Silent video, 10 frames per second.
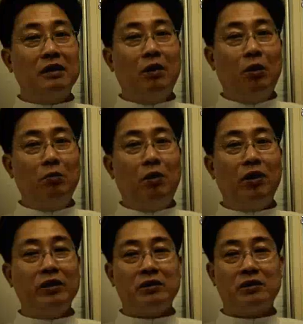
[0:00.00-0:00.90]
old
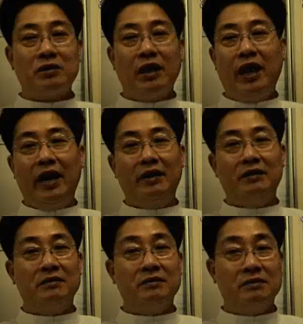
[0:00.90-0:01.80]
boys
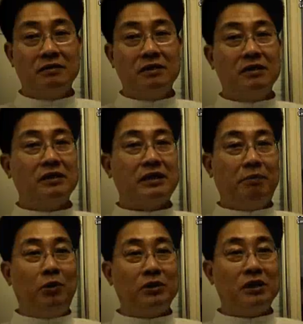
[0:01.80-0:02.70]
and
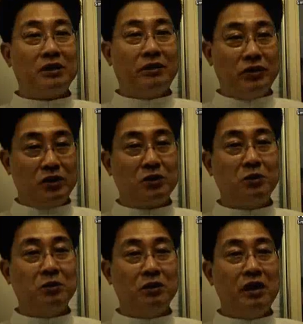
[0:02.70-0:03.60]
supporters of the
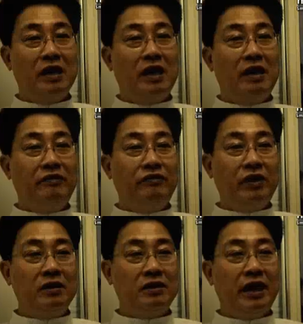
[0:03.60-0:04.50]
school
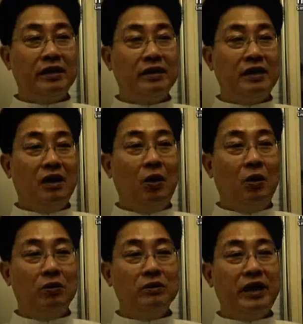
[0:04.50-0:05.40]
feel that,
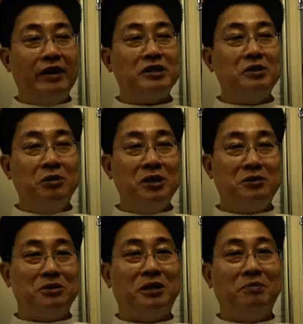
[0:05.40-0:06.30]
oh, there is no need
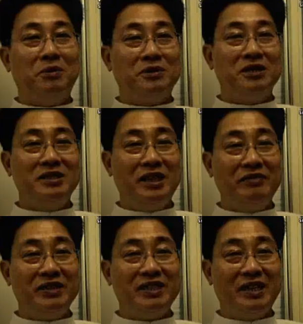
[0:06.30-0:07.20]
to support St.
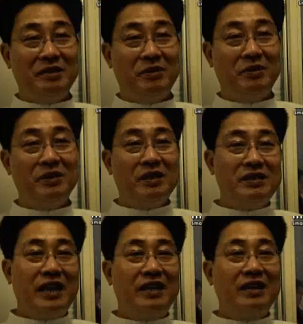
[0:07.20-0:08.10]
Xavier's anymore.
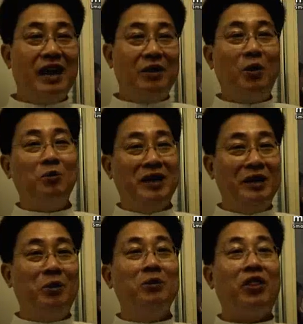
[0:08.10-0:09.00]
That I hope they
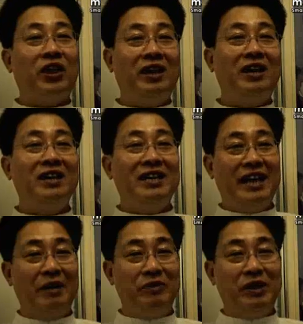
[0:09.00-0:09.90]
don't think
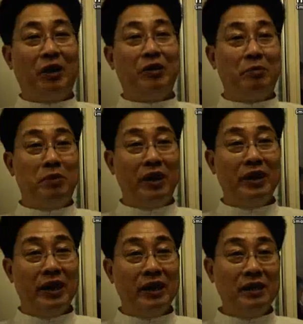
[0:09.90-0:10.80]
that without a
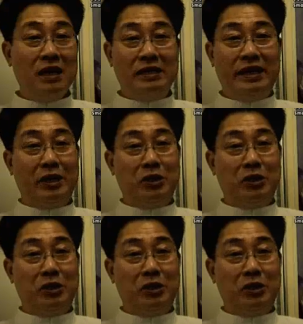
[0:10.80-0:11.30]
brother, their